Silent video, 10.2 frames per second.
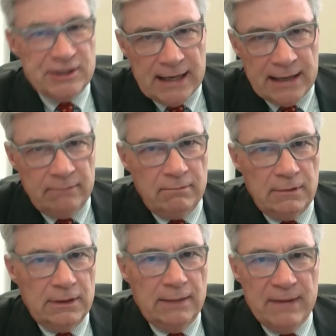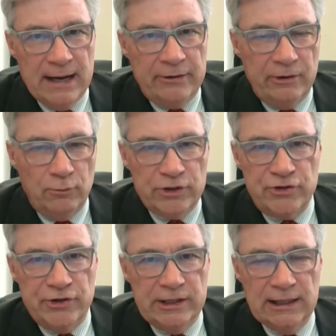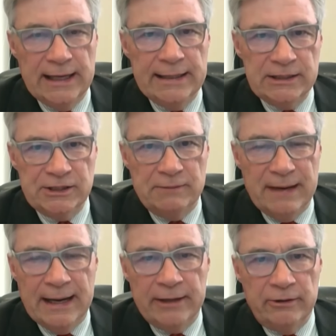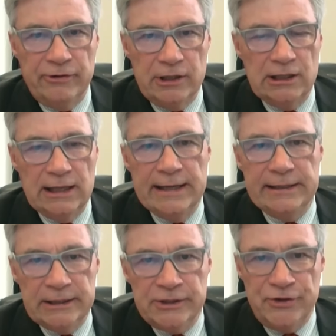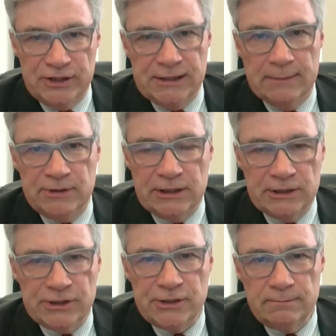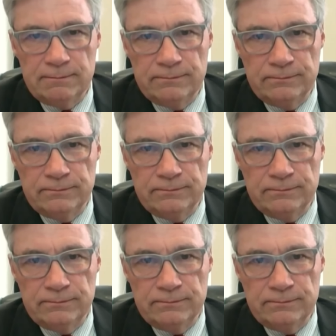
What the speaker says: is not a matter in which the delay doesn't matter. The delay is the substance.